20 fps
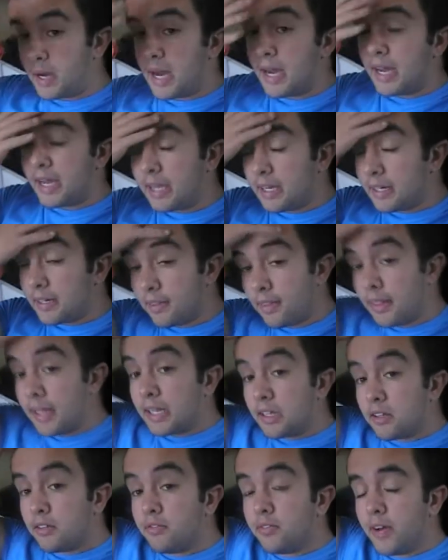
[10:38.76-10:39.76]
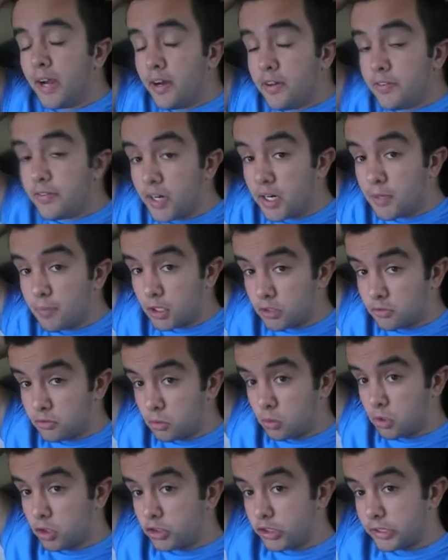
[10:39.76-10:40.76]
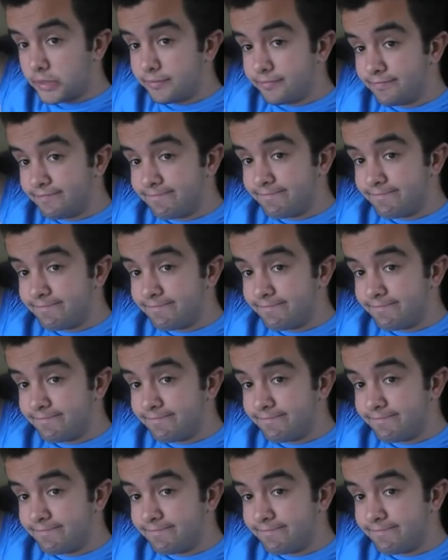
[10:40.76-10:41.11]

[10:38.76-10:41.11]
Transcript: Bye, and thank you very, very much for watching.